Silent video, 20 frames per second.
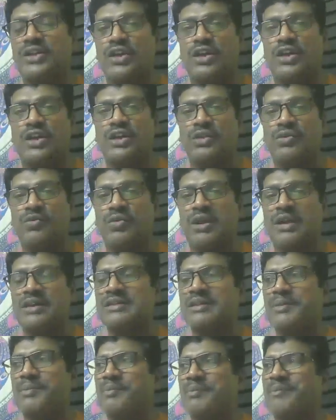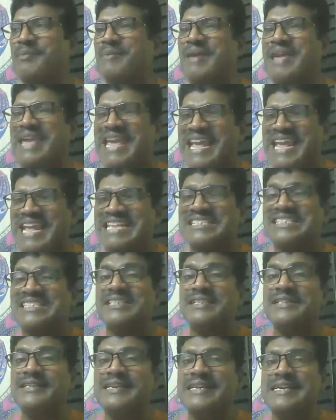or what the
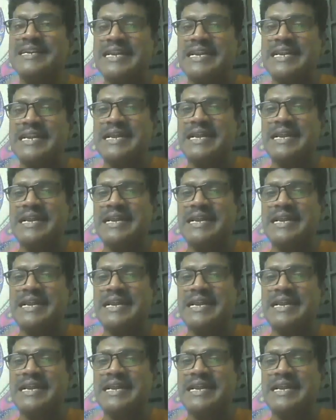major